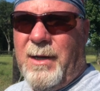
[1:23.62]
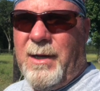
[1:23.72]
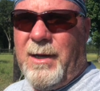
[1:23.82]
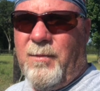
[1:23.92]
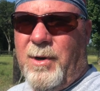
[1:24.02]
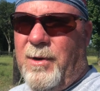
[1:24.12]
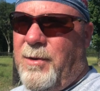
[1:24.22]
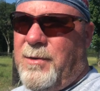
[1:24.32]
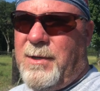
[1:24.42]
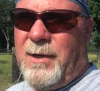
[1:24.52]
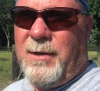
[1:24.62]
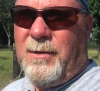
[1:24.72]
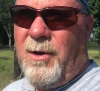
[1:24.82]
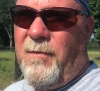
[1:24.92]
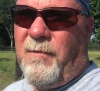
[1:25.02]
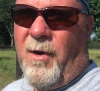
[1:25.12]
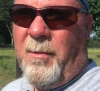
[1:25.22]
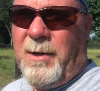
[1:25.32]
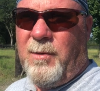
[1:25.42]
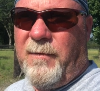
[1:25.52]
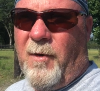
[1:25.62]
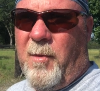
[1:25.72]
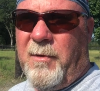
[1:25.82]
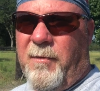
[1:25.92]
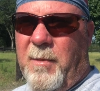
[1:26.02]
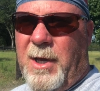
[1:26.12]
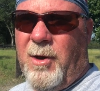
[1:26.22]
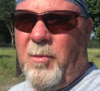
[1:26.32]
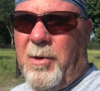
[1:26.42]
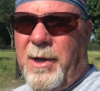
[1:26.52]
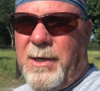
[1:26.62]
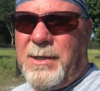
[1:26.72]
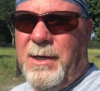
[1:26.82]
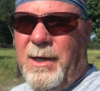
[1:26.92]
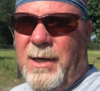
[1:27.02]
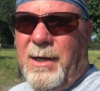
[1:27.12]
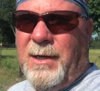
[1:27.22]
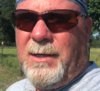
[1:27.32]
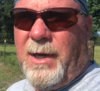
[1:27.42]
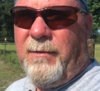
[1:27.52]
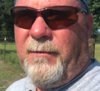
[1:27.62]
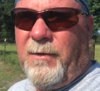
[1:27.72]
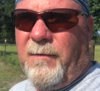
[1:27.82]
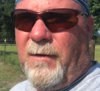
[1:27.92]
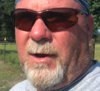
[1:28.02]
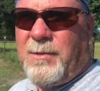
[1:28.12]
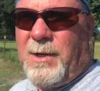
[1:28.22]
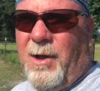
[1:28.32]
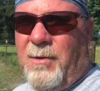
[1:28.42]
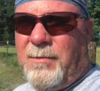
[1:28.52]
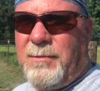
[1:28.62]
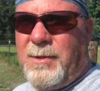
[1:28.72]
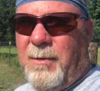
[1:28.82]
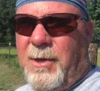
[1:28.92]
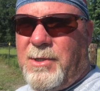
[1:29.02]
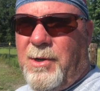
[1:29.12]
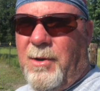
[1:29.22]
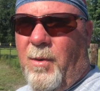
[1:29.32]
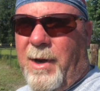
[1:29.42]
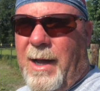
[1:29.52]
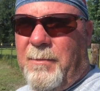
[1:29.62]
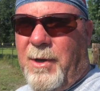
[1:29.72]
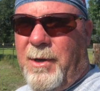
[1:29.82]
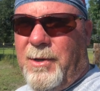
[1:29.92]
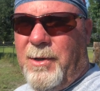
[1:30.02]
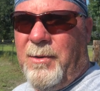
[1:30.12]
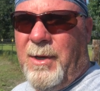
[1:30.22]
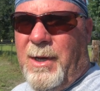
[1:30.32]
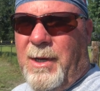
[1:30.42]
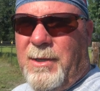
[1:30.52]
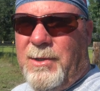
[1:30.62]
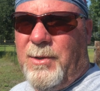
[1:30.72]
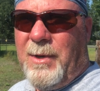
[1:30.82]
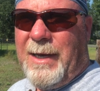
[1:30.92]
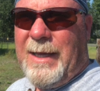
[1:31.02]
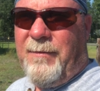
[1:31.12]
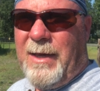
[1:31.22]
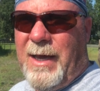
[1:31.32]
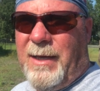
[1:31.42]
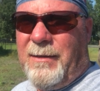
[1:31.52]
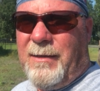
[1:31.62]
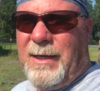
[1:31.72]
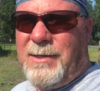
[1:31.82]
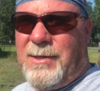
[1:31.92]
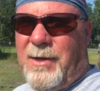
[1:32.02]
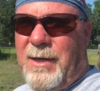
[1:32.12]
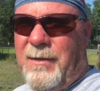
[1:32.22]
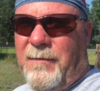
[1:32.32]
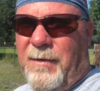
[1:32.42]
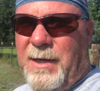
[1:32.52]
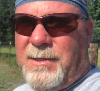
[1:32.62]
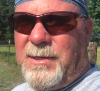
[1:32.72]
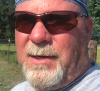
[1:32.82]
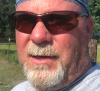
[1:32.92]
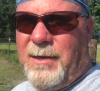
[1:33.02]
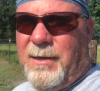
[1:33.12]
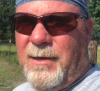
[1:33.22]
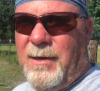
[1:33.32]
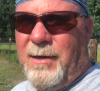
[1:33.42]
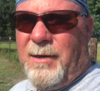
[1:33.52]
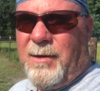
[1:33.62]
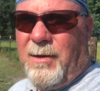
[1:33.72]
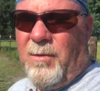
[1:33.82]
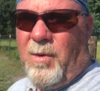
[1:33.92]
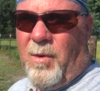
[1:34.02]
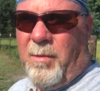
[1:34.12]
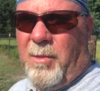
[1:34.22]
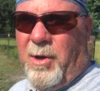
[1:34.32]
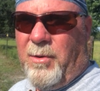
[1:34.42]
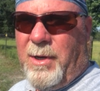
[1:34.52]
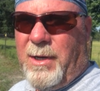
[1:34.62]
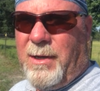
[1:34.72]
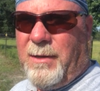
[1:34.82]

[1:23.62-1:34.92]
and we're new to goat farming. So we're farming for McGoat Production. Love it if you follow us along. So I'm going to show you what I'm going to do to alleviate the stuck in the fence goat horn mode.